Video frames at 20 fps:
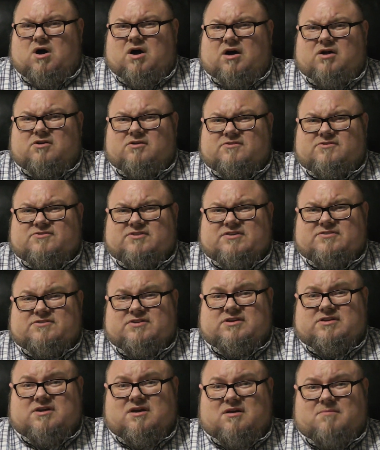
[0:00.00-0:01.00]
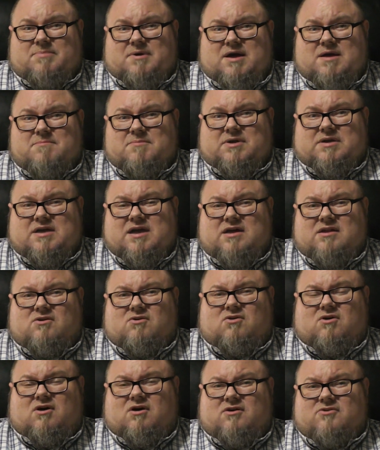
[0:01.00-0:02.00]
160 GB
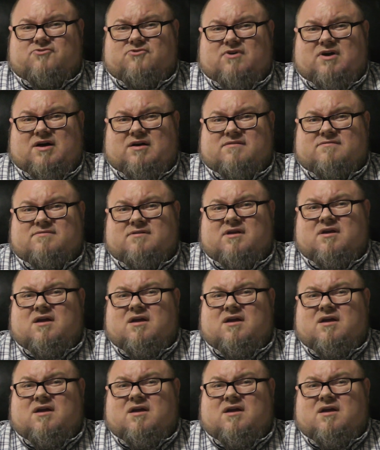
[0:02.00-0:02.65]
mechanical hard drive,